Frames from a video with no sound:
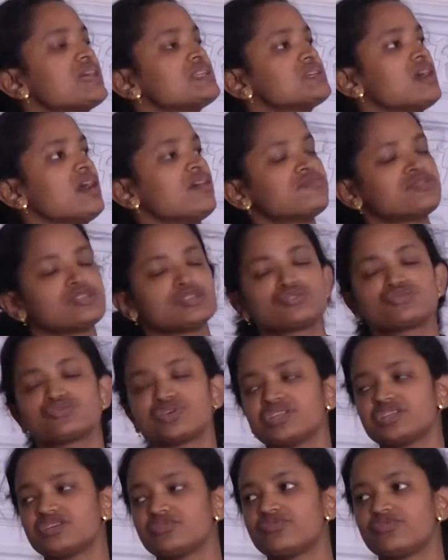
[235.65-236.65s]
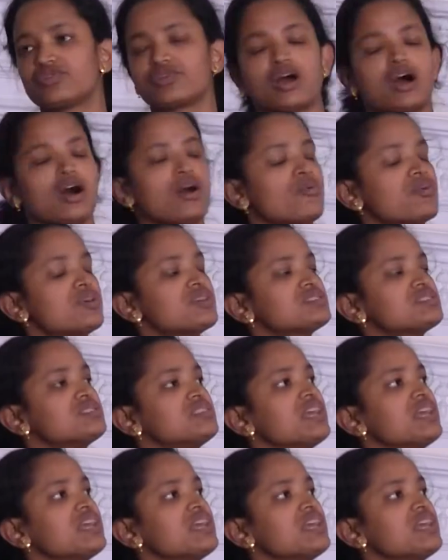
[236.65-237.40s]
and after 24 hours,